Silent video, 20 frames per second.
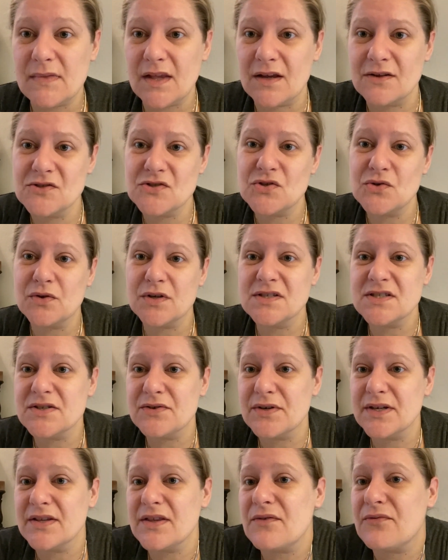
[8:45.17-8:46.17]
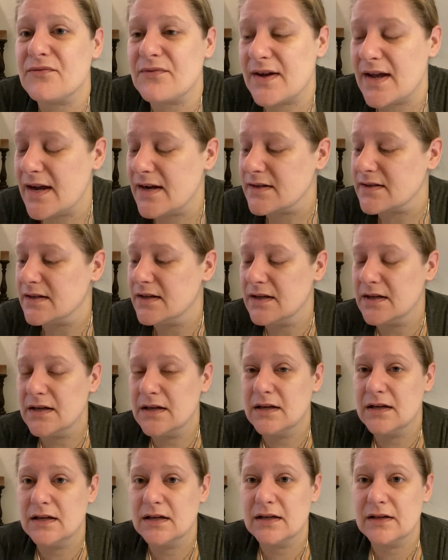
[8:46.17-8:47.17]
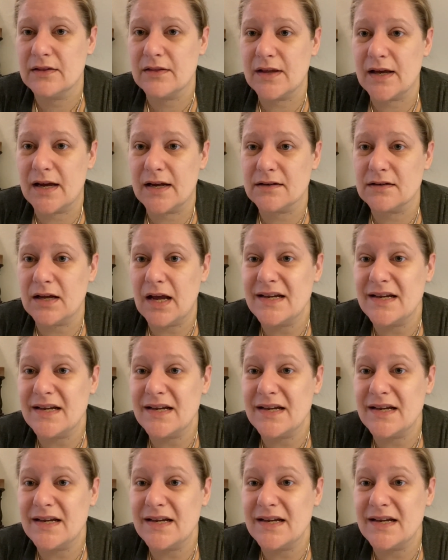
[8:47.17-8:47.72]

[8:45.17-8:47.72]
So considering the fact that